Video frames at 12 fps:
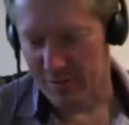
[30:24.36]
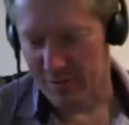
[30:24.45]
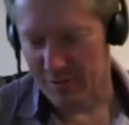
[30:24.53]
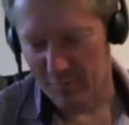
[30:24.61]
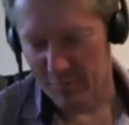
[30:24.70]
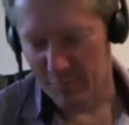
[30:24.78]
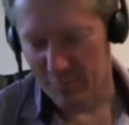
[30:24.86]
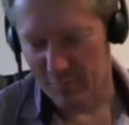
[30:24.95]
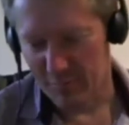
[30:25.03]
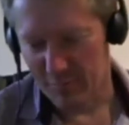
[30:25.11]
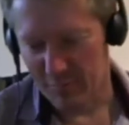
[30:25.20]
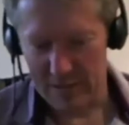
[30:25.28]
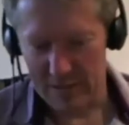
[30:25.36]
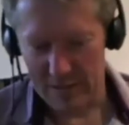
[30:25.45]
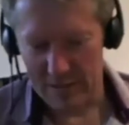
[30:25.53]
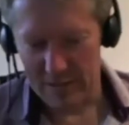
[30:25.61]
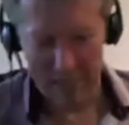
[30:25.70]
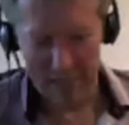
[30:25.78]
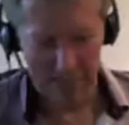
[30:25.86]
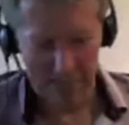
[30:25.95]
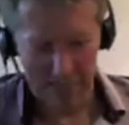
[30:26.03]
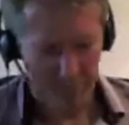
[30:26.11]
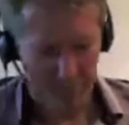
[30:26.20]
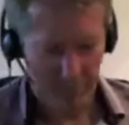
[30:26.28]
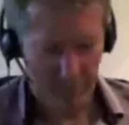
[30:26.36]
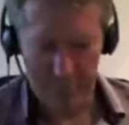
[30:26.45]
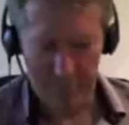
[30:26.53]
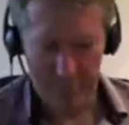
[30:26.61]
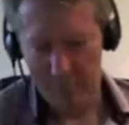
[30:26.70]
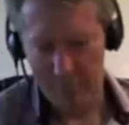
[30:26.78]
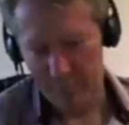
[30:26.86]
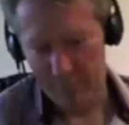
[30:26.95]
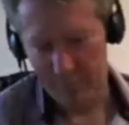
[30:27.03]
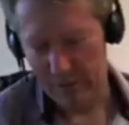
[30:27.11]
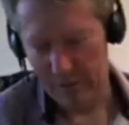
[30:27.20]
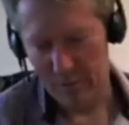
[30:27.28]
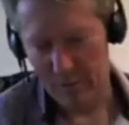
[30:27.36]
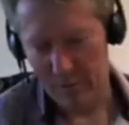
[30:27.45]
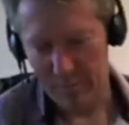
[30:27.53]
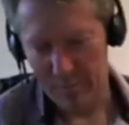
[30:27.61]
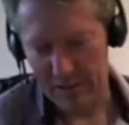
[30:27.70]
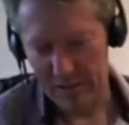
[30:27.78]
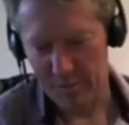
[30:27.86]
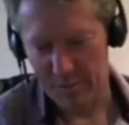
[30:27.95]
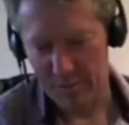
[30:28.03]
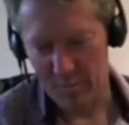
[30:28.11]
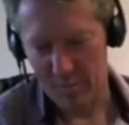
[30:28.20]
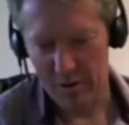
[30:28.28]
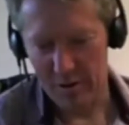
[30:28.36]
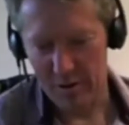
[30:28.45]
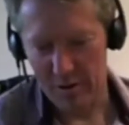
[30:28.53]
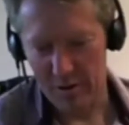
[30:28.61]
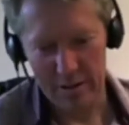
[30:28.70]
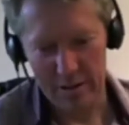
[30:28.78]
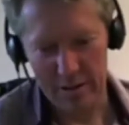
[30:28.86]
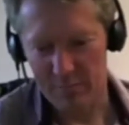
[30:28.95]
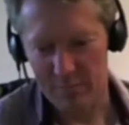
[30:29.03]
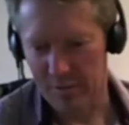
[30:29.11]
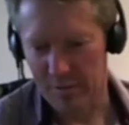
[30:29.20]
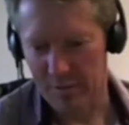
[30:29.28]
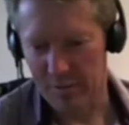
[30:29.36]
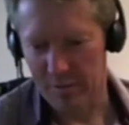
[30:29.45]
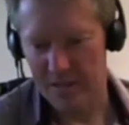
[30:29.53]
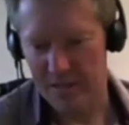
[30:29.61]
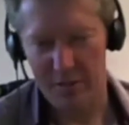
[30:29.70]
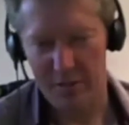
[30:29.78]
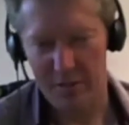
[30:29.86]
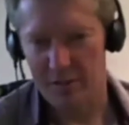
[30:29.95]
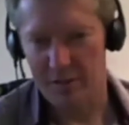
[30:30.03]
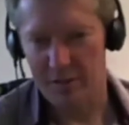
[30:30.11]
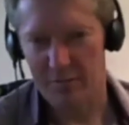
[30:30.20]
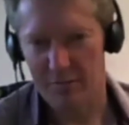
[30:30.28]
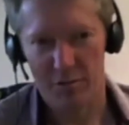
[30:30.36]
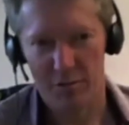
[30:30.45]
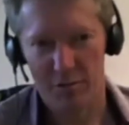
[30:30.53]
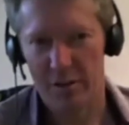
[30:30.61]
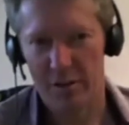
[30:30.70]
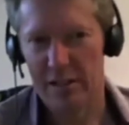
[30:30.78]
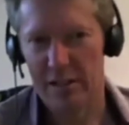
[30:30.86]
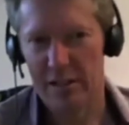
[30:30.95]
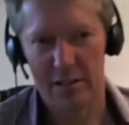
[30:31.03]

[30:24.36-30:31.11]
worked in places. Been, one place comes to mind where I've been probably there for 3